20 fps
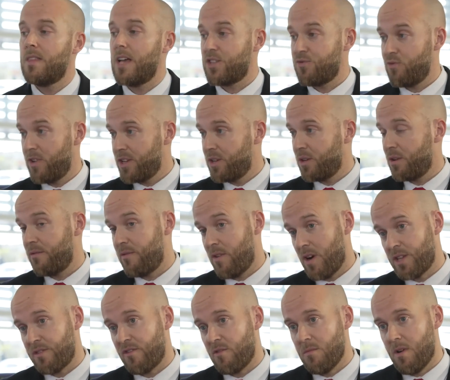That's really good
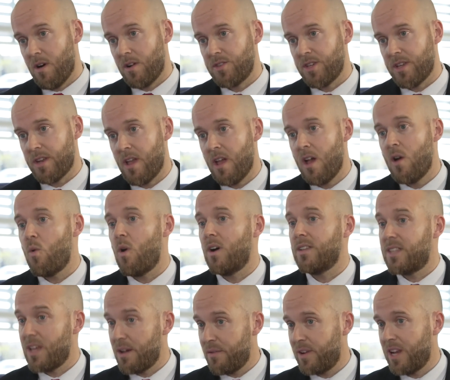advice from Martin.
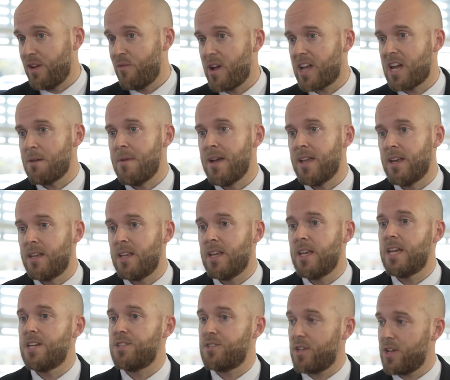What I definitely recommend
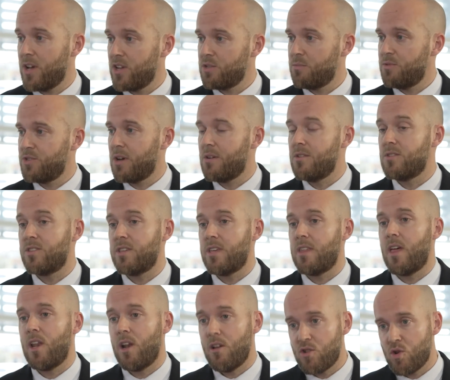is the customers go and
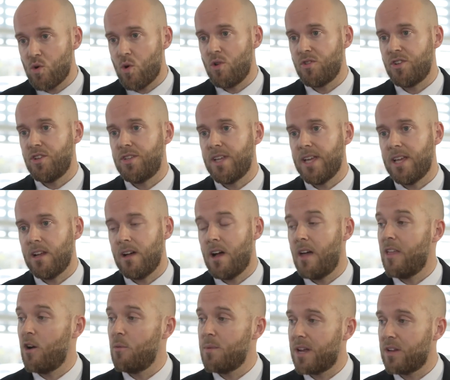see their local Honda dealer,
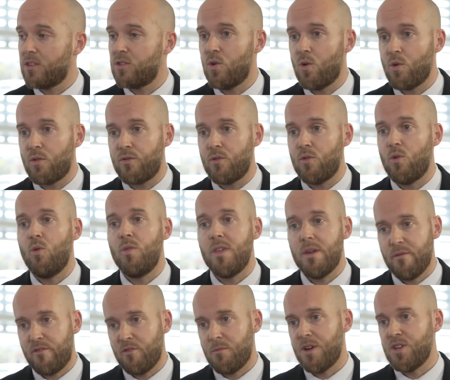and they'll be able to talk through all
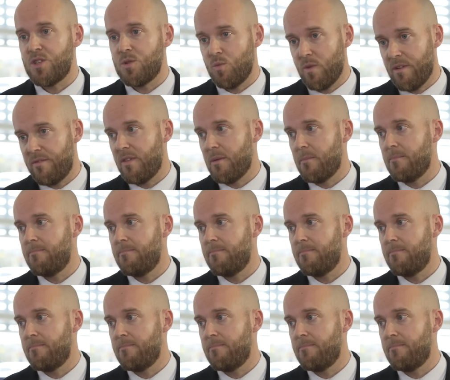the information with